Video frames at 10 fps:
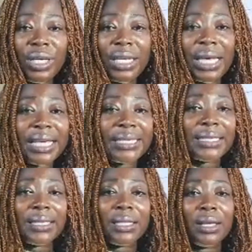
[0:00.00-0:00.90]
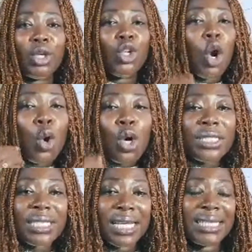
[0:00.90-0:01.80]
is your
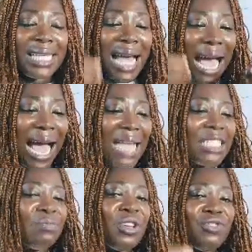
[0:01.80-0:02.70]
content has been